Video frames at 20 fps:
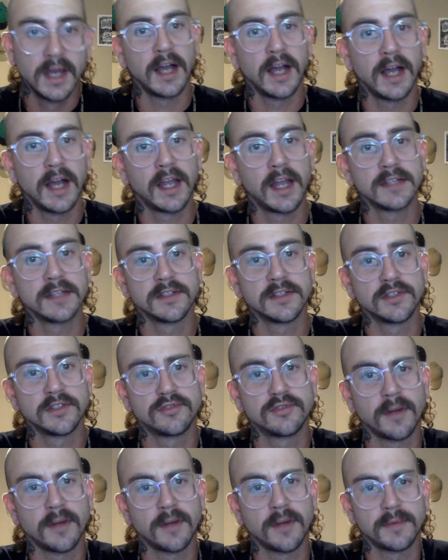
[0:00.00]
I guess I
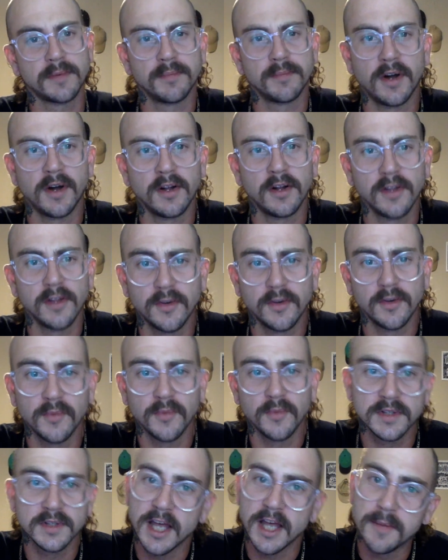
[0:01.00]
just dropped the ball on
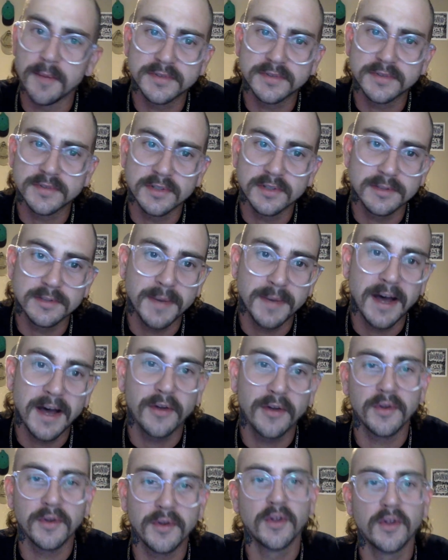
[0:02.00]
what the episode's
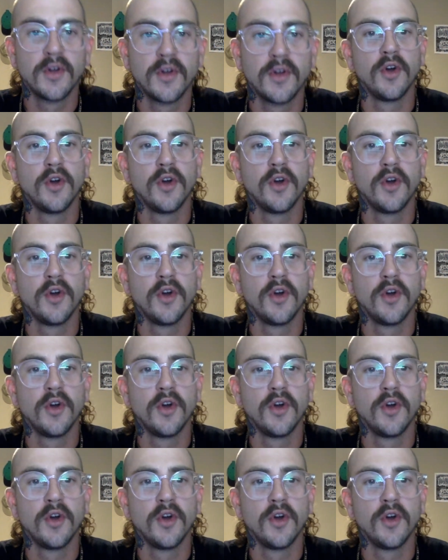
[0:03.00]
about.